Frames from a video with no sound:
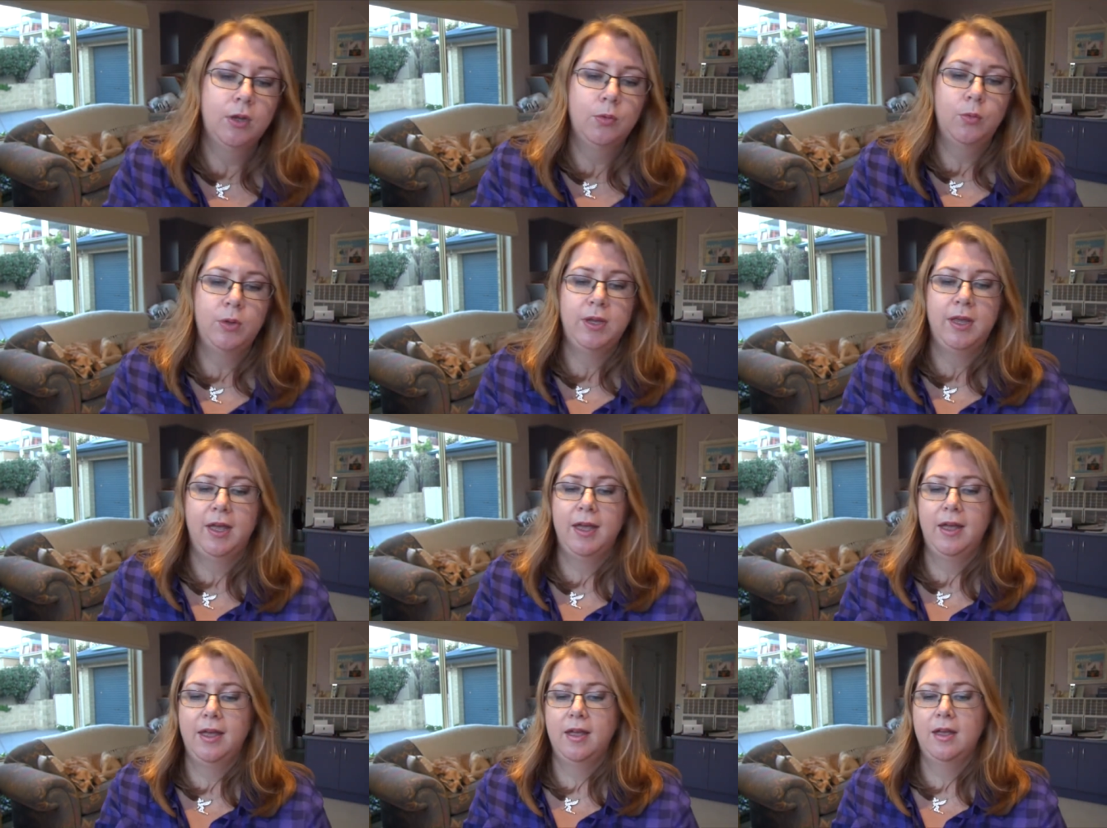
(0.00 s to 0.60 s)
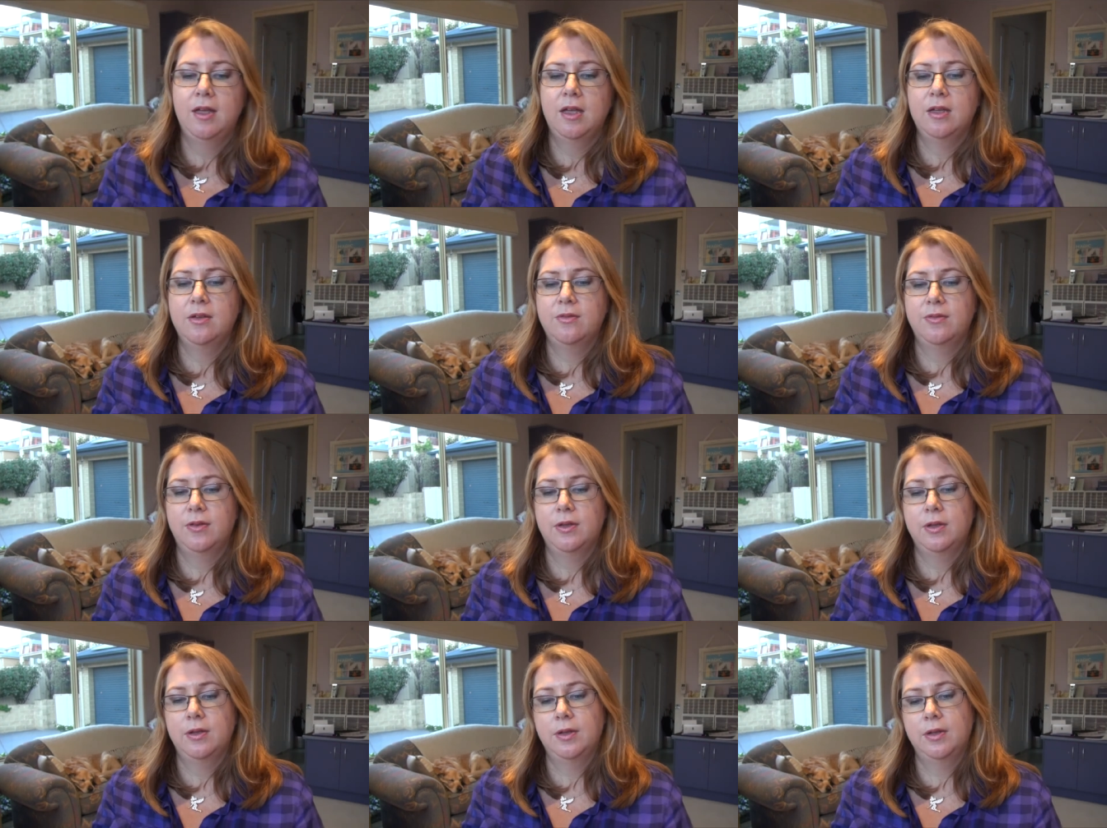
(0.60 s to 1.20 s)
We have
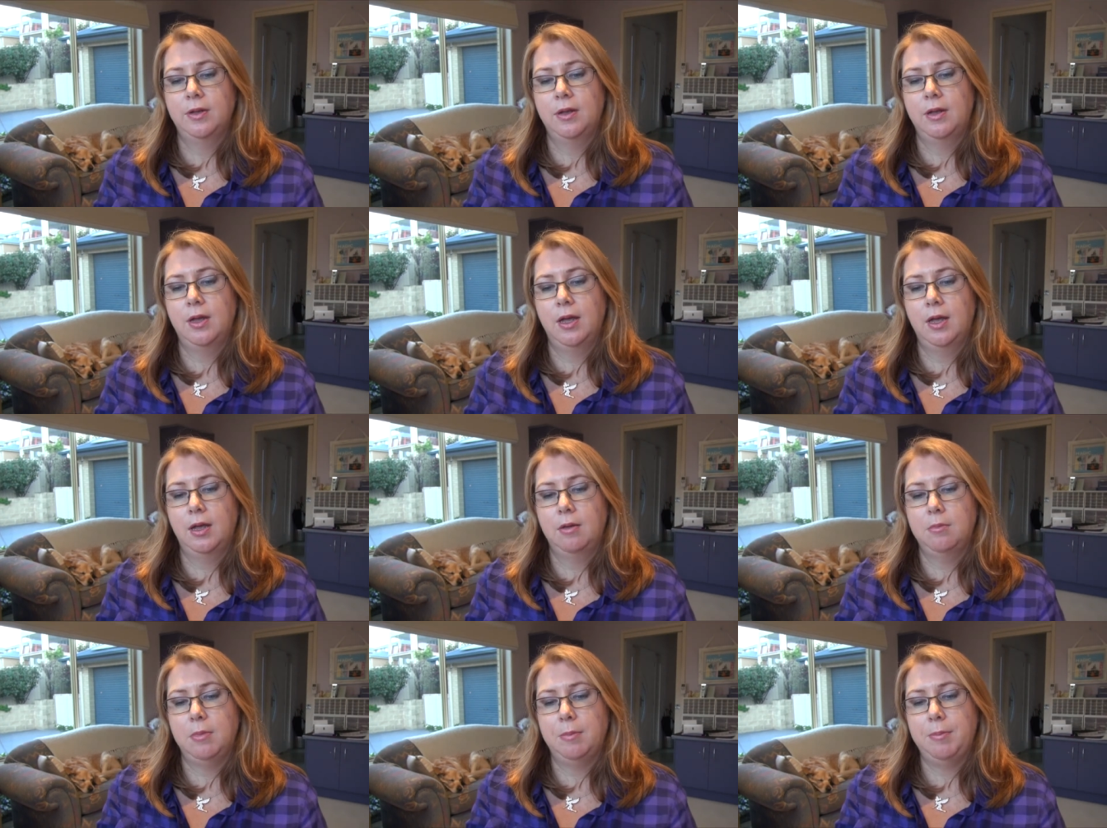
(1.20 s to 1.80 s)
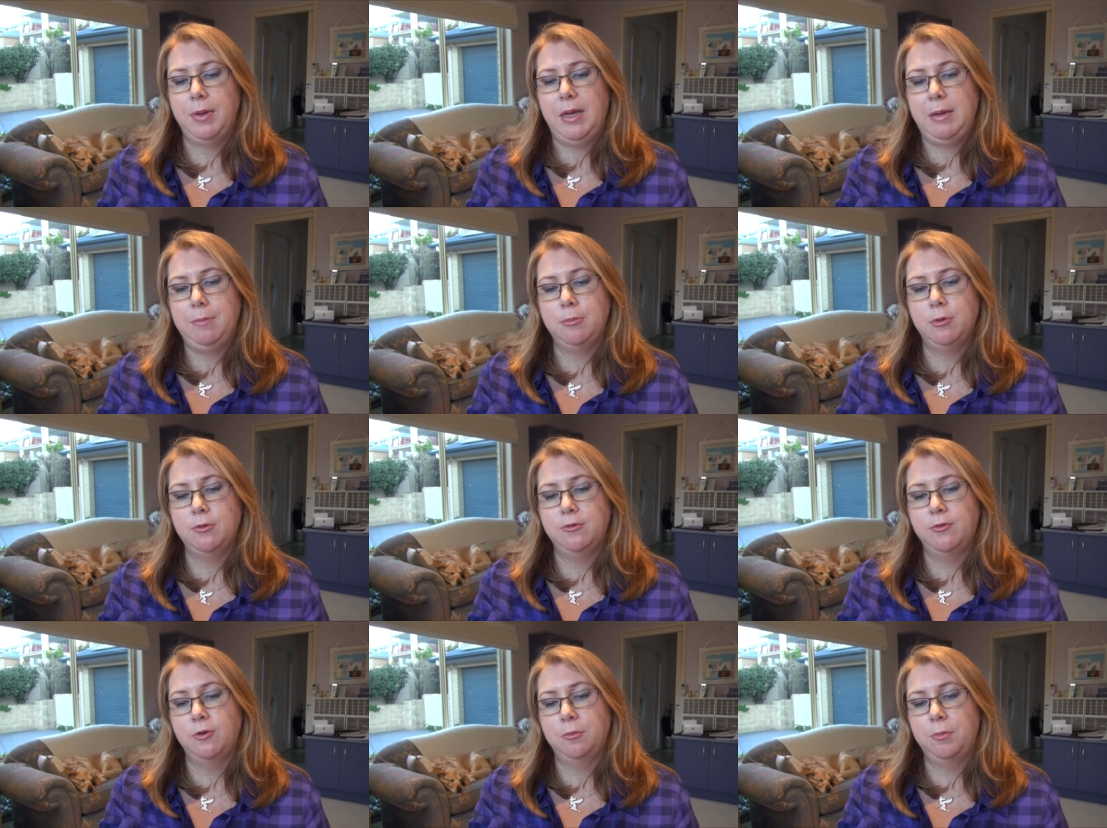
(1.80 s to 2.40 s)
um,
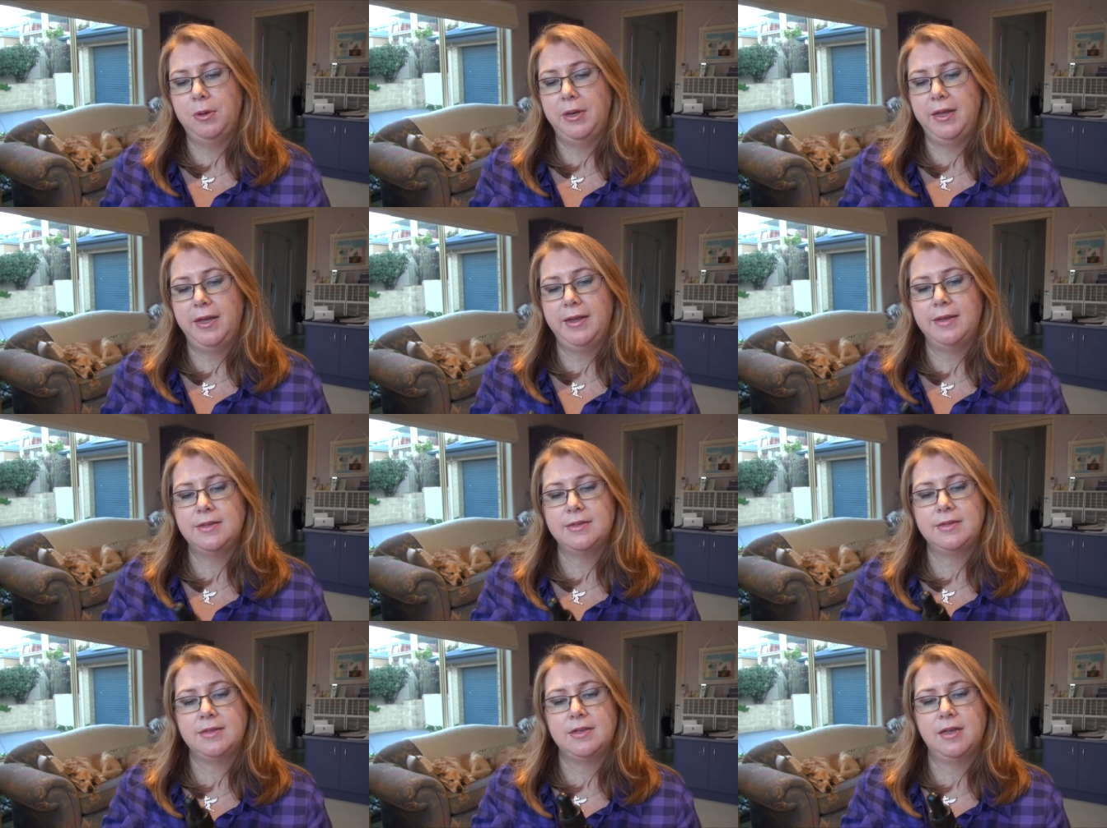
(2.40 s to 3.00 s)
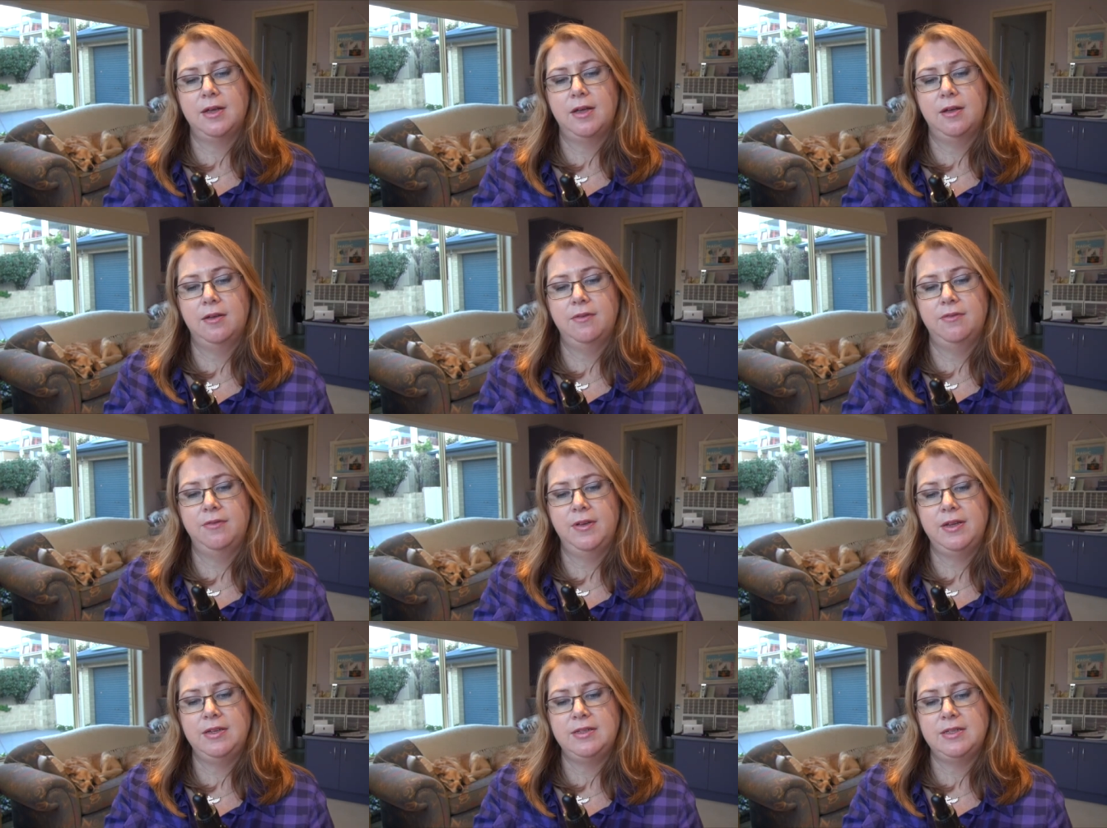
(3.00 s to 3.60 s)
People for Plants uh,
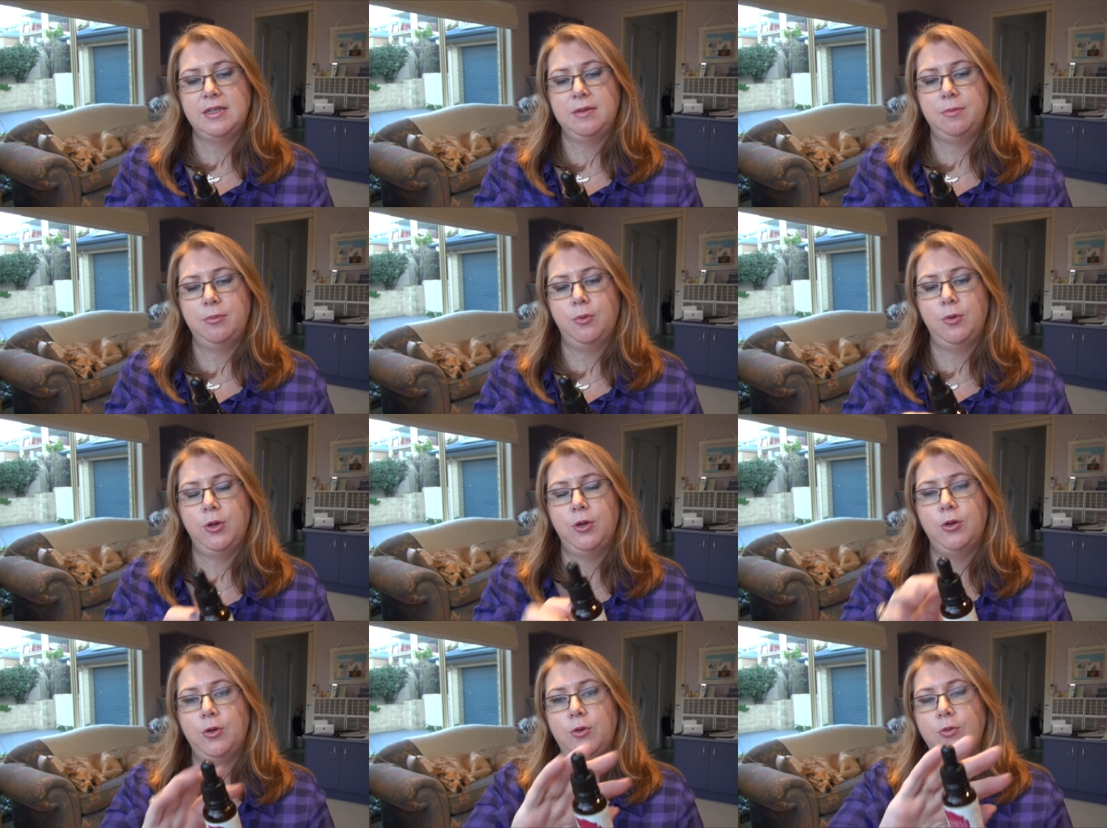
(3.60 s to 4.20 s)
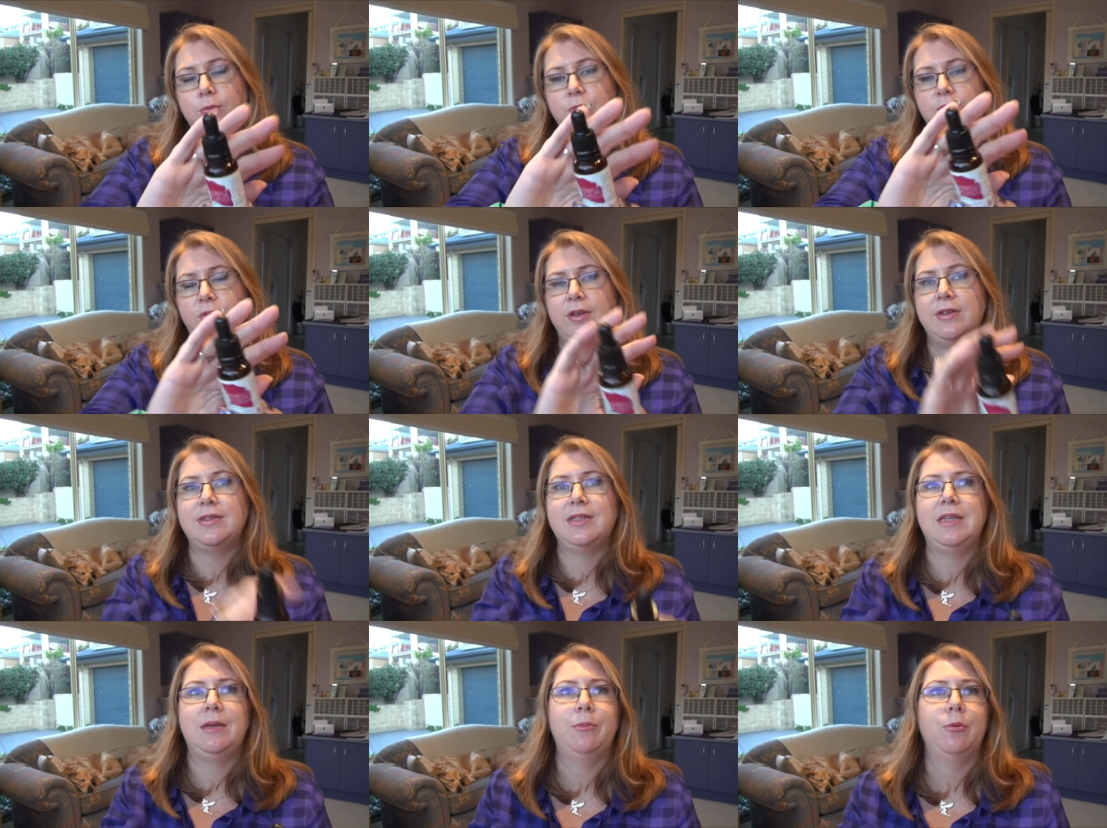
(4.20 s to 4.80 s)
Face Hip Oil,
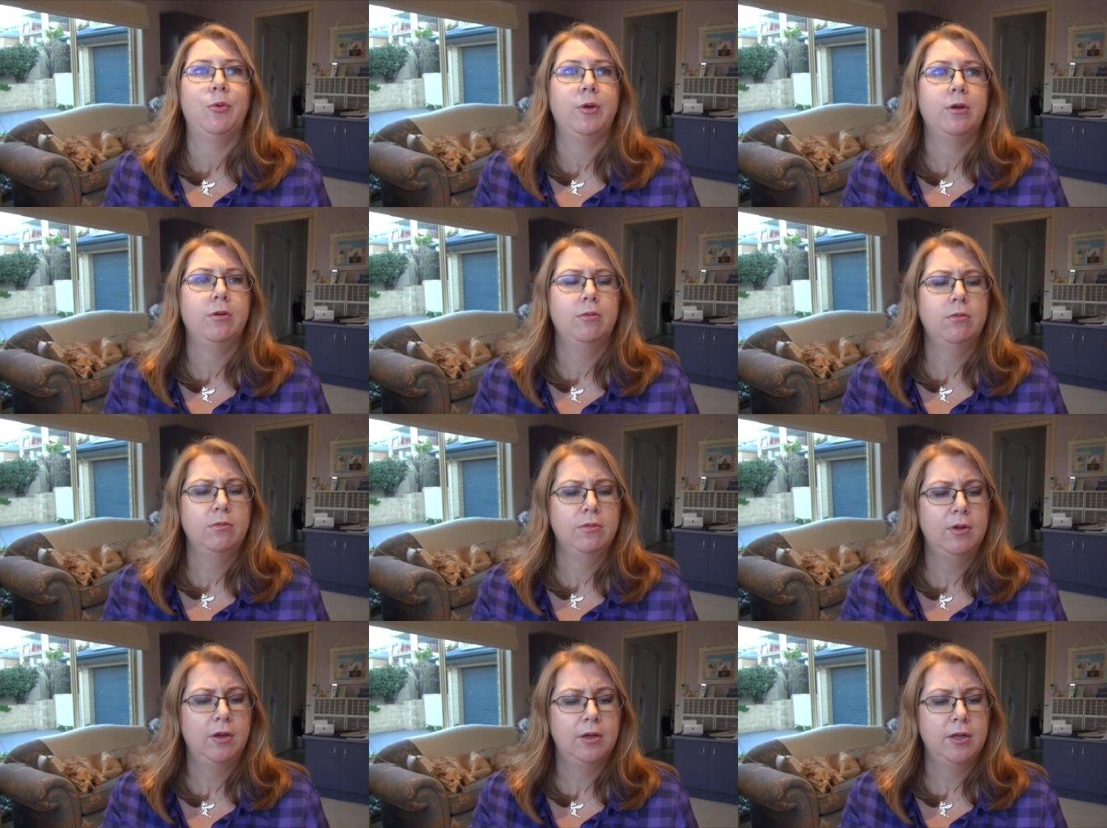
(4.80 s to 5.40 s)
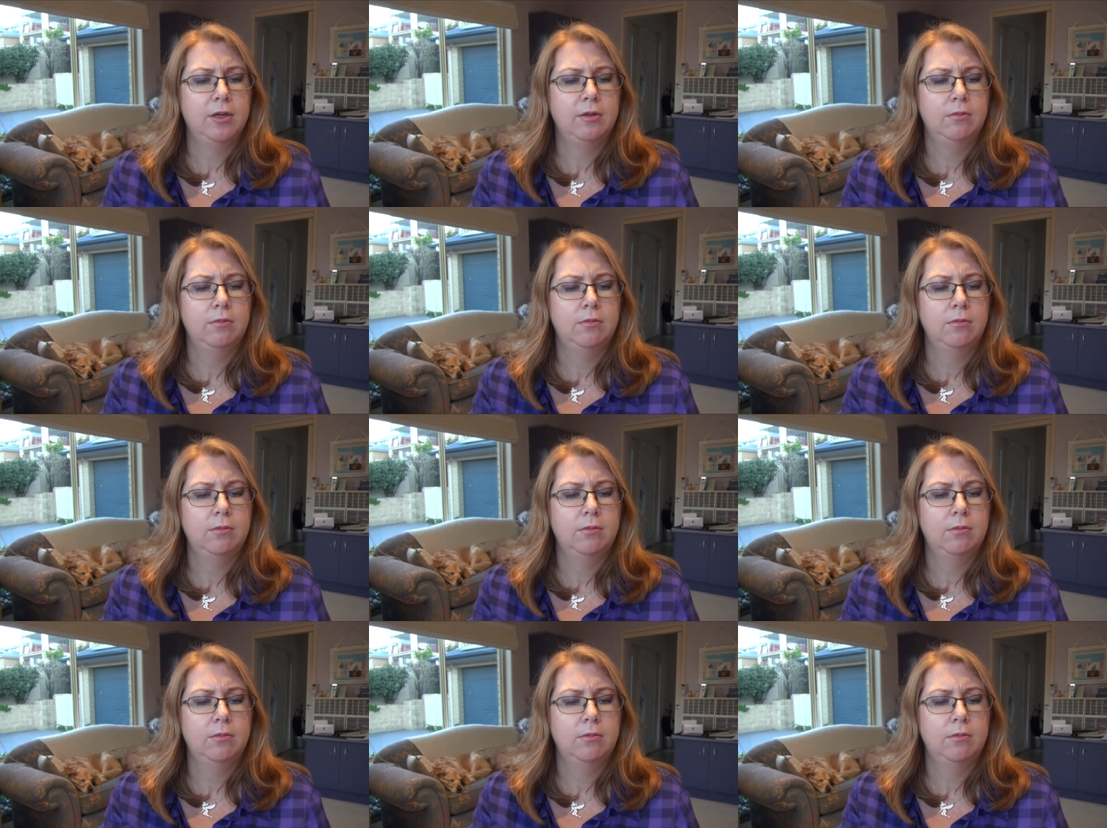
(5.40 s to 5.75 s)
Face Hip Oil, oh yeah,